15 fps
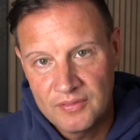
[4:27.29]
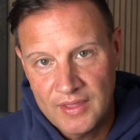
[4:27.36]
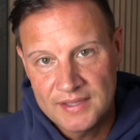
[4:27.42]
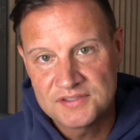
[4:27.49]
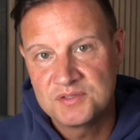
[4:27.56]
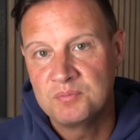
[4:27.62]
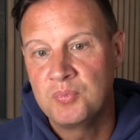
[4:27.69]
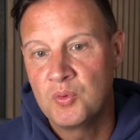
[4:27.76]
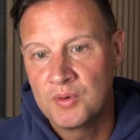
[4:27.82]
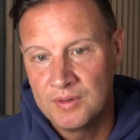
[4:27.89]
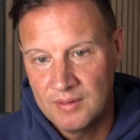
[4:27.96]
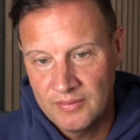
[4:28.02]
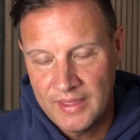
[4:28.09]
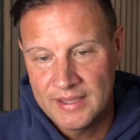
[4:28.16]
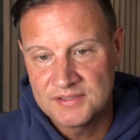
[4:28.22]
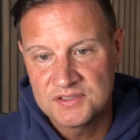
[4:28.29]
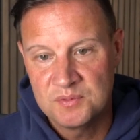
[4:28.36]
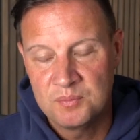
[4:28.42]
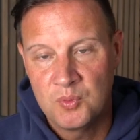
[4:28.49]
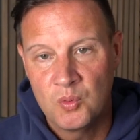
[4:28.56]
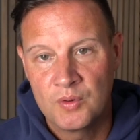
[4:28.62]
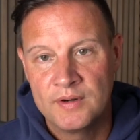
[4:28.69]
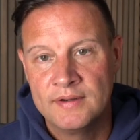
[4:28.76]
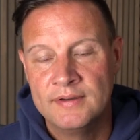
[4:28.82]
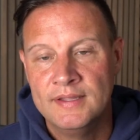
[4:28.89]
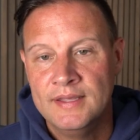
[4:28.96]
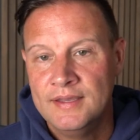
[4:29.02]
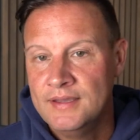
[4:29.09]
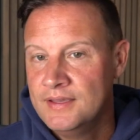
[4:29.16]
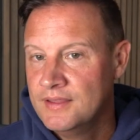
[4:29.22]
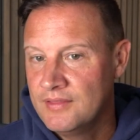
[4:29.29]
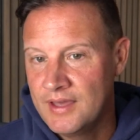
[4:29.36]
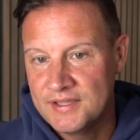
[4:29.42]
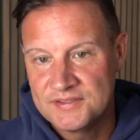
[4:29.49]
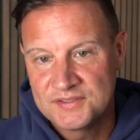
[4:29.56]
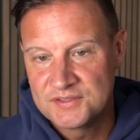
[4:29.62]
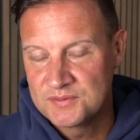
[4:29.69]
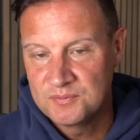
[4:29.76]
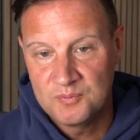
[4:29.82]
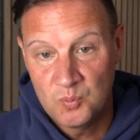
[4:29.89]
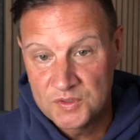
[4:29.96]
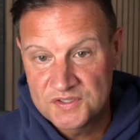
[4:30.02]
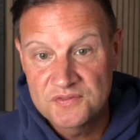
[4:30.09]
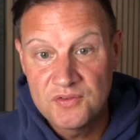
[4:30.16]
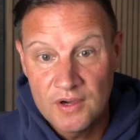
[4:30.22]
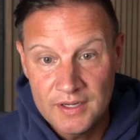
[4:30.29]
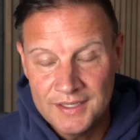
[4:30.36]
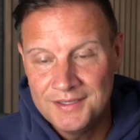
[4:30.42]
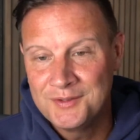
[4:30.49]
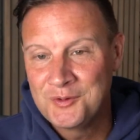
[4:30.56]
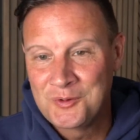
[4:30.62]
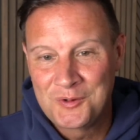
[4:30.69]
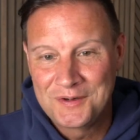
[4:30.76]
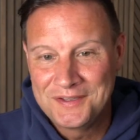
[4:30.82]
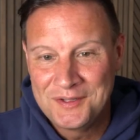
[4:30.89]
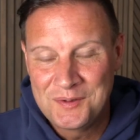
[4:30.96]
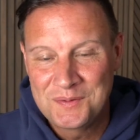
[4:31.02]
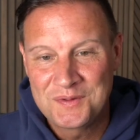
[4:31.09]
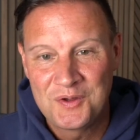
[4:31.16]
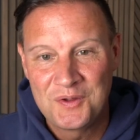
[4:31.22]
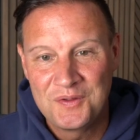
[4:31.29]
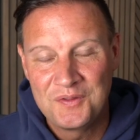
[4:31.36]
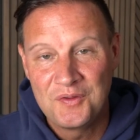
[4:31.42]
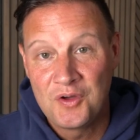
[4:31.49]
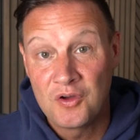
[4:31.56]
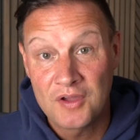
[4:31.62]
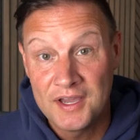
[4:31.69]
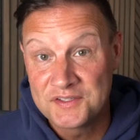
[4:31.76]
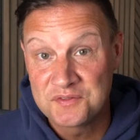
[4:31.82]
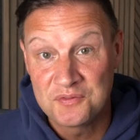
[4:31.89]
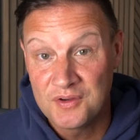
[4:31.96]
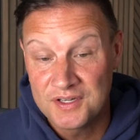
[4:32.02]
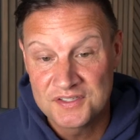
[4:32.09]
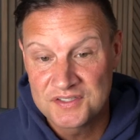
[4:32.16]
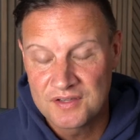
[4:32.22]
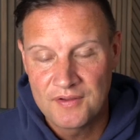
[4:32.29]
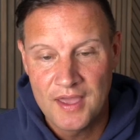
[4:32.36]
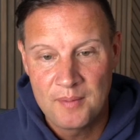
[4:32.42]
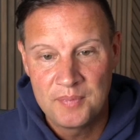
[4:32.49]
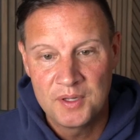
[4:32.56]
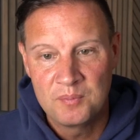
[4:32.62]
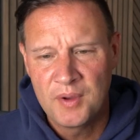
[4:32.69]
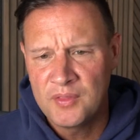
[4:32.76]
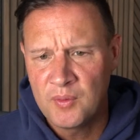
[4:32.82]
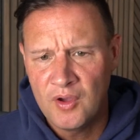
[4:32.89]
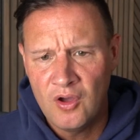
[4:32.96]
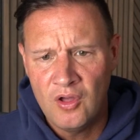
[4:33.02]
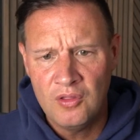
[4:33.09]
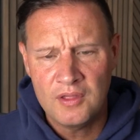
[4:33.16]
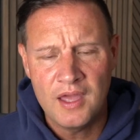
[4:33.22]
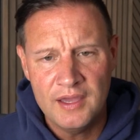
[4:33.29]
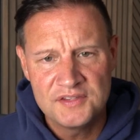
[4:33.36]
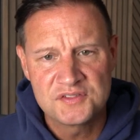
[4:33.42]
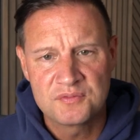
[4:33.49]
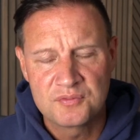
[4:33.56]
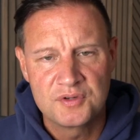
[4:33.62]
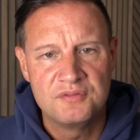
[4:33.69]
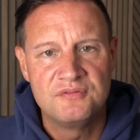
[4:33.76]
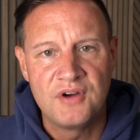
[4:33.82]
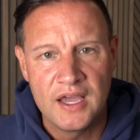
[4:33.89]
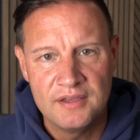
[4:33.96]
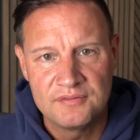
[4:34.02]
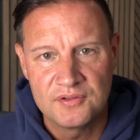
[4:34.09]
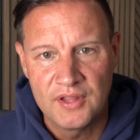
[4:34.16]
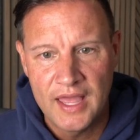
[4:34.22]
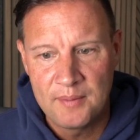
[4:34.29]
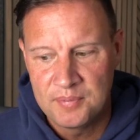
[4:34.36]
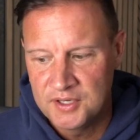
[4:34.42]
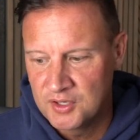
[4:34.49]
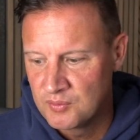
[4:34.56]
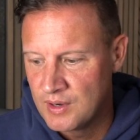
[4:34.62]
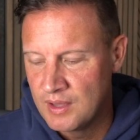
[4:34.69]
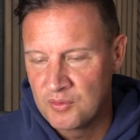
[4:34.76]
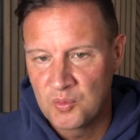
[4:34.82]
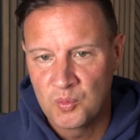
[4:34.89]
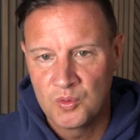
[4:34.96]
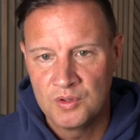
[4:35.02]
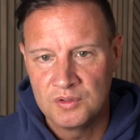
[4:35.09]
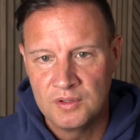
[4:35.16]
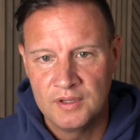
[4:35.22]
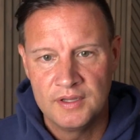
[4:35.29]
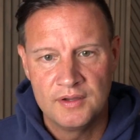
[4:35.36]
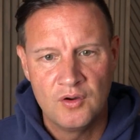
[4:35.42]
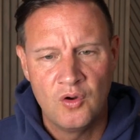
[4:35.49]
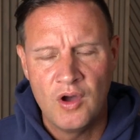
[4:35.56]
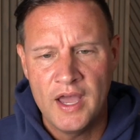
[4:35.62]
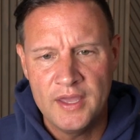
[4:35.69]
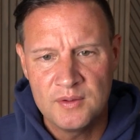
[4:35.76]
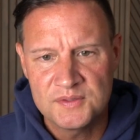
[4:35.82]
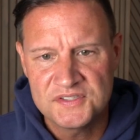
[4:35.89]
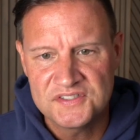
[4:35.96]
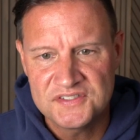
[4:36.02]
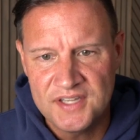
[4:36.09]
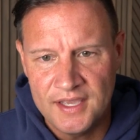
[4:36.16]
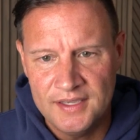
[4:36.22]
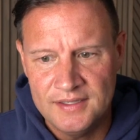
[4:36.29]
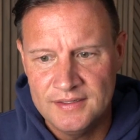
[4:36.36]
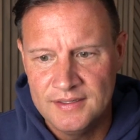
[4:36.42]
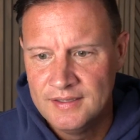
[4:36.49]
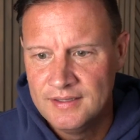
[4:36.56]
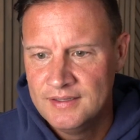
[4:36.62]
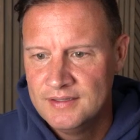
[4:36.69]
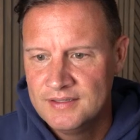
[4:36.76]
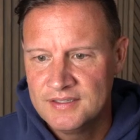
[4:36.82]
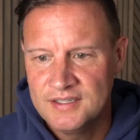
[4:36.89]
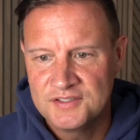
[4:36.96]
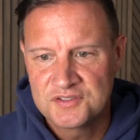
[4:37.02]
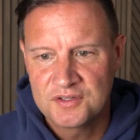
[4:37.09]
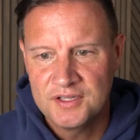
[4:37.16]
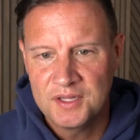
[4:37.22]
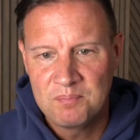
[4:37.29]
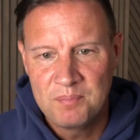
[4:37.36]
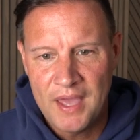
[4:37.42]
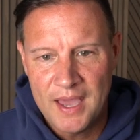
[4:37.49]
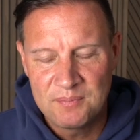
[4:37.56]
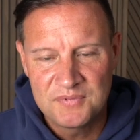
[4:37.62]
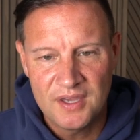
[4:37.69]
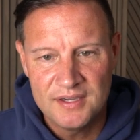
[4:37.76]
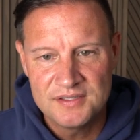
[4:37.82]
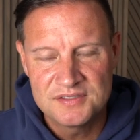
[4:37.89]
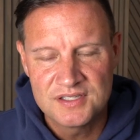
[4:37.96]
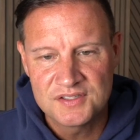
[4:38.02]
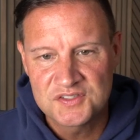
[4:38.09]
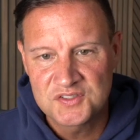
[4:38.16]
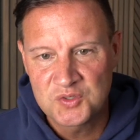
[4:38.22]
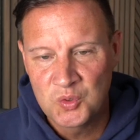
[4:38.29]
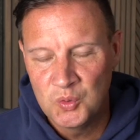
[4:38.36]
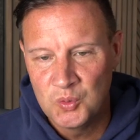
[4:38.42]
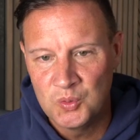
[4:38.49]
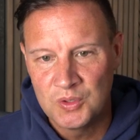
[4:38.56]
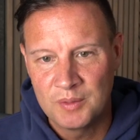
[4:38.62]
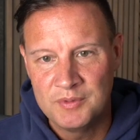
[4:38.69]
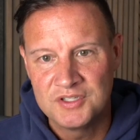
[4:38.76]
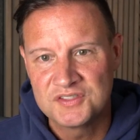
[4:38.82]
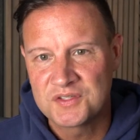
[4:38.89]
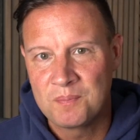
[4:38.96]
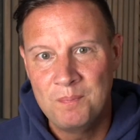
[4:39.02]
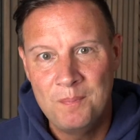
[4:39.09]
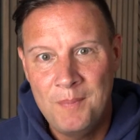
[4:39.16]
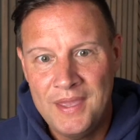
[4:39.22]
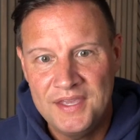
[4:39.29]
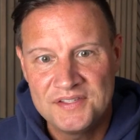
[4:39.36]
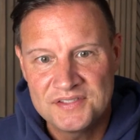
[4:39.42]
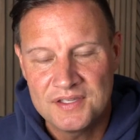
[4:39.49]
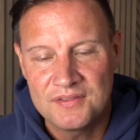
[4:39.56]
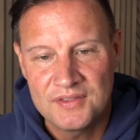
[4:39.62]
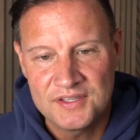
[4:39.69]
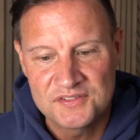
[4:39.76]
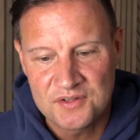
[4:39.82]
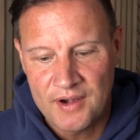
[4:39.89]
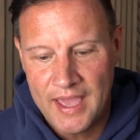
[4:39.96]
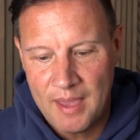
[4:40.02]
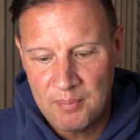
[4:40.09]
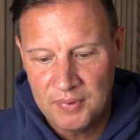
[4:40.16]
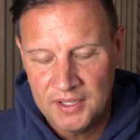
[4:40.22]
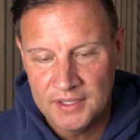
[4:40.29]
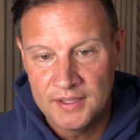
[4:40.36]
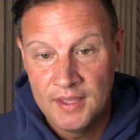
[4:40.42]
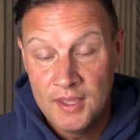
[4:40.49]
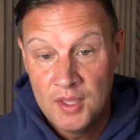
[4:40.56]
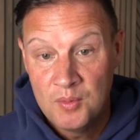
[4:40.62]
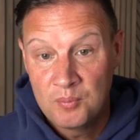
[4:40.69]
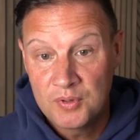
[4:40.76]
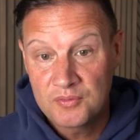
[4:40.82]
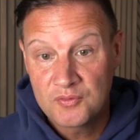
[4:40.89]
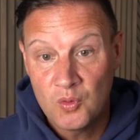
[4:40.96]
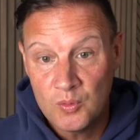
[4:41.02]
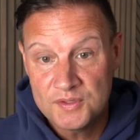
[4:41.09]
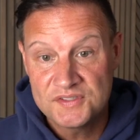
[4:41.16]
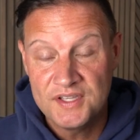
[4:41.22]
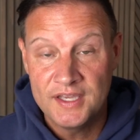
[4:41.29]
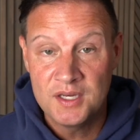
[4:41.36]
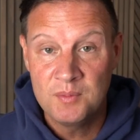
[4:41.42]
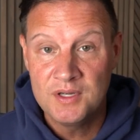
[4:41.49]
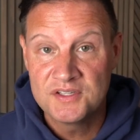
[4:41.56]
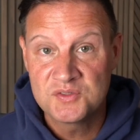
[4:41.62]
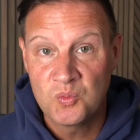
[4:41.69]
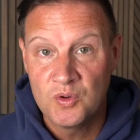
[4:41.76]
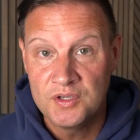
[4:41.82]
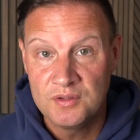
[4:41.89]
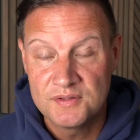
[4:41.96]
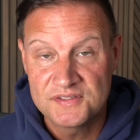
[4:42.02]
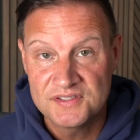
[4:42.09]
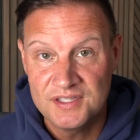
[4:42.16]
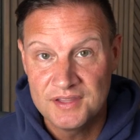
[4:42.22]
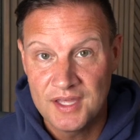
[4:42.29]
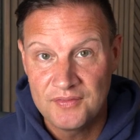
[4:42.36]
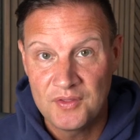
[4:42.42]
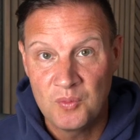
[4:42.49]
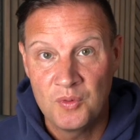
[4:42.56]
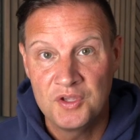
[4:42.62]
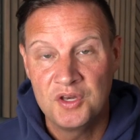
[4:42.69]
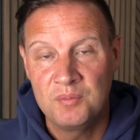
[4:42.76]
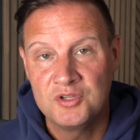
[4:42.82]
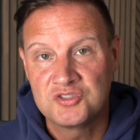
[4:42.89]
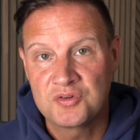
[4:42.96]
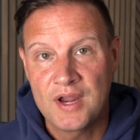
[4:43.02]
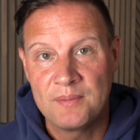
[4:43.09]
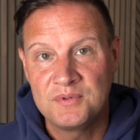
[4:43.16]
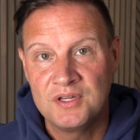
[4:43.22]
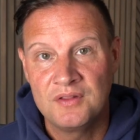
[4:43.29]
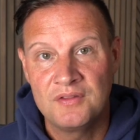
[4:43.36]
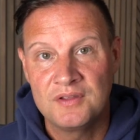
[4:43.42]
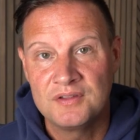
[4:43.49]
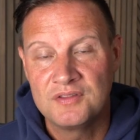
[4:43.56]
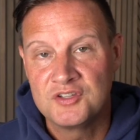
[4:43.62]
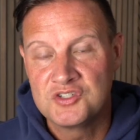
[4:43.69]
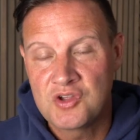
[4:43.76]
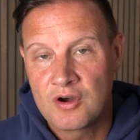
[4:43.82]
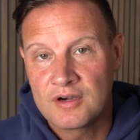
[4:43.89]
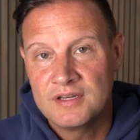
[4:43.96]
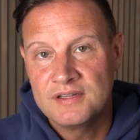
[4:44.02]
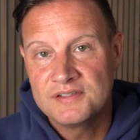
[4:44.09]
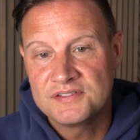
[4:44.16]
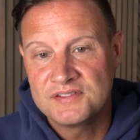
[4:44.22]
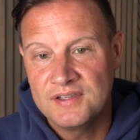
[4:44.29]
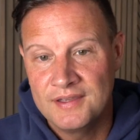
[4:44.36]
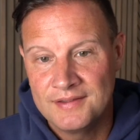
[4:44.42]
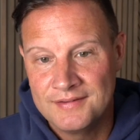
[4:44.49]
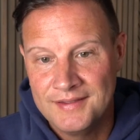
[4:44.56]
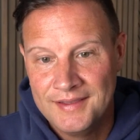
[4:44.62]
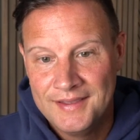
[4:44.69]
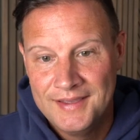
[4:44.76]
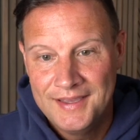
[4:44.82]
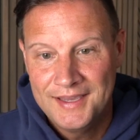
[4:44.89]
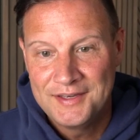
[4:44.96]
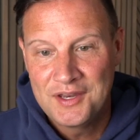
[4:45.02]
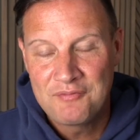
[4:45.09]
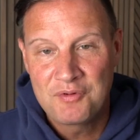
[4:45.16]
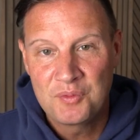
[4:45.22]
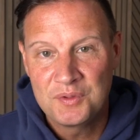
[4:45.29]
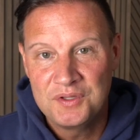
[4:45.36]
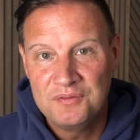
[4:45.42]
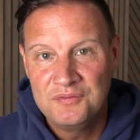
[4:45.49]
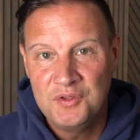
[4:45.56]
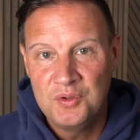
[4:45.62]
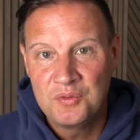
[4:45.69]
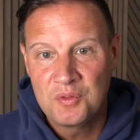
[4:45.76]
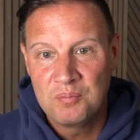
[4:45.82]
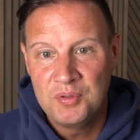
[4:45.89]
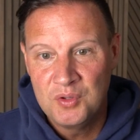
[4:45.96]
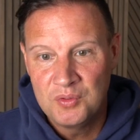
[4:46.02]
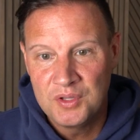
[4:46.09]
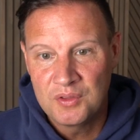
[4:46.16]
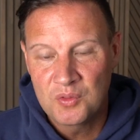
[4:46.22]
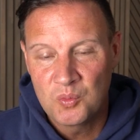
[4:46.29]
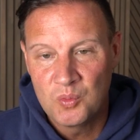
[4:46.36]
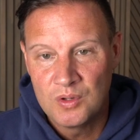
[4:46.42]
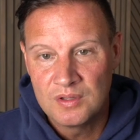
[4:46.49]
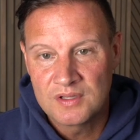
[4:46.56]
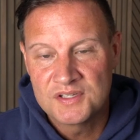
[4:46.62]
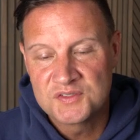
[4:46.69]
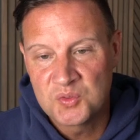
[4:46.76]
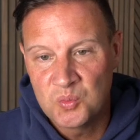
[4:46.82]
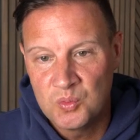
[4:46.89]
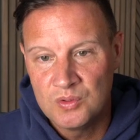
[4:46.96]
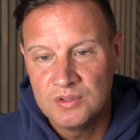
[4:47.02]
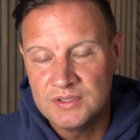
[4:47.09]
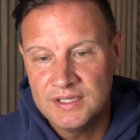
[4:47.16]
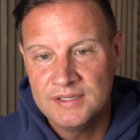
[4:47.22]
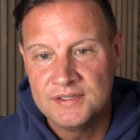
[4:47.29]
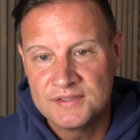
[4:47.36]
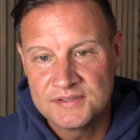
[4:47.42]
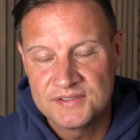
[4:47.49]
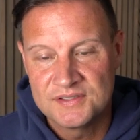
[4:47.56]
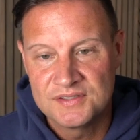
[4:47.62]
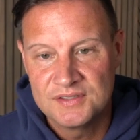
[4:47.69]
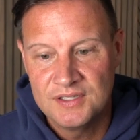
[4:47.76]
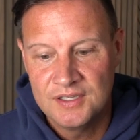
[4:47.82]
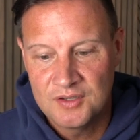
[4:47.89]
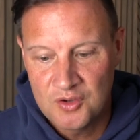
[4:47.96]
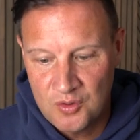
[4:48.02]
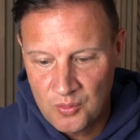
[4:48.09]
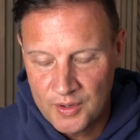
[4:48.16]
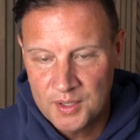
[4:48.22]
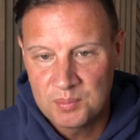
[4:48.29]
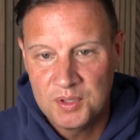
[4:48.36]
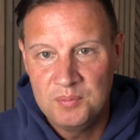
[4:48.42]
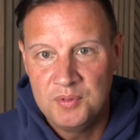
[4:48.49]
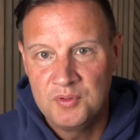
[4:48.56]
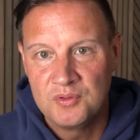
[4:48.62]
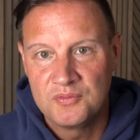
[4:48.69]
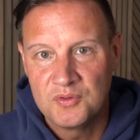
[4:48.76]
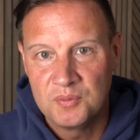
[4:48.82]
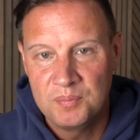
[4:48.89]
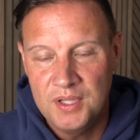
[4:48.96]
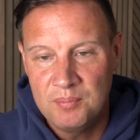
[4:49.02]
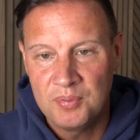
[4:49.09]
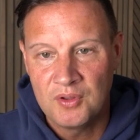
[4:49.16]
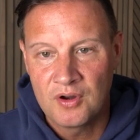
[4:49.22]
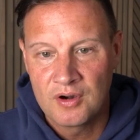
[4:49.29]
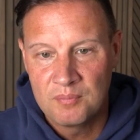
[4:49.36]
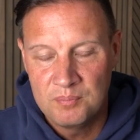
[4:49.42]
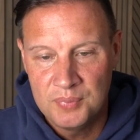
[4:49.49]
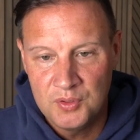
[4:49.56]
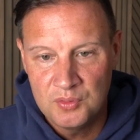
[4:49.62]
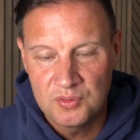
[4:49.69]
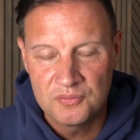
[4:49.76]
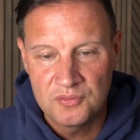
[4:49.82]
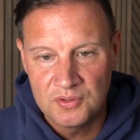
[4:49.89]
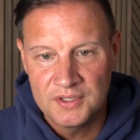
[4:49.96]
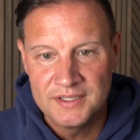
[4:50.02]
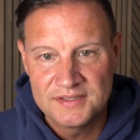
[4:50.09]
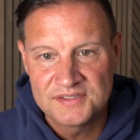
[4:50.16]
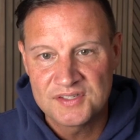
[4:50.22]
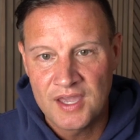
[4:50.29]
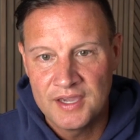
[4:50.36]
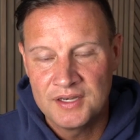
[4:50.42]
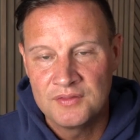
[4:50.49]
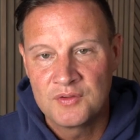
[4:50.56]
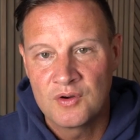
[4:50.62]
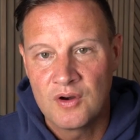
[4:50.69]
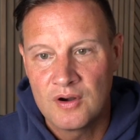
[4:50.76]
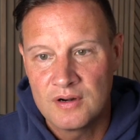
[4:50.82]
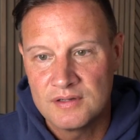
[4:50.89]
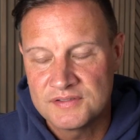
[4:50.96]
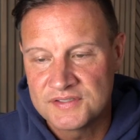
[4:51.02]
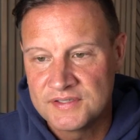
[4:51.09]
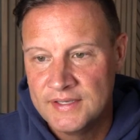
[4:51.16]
That's important. That's important. Was funny, or, all kinds of funny stuff happening. By the way, all kinds of revival happening around the world. Ohio State. Kids are getting baptized at school. I mean, just amazing things are happening. But of course, the enemy doesn't want you to see that. They want you to be trapped in the darkness and never really view the beauty of the world, because the world is incredibly beautiful. People are beautiful inside in their hearts.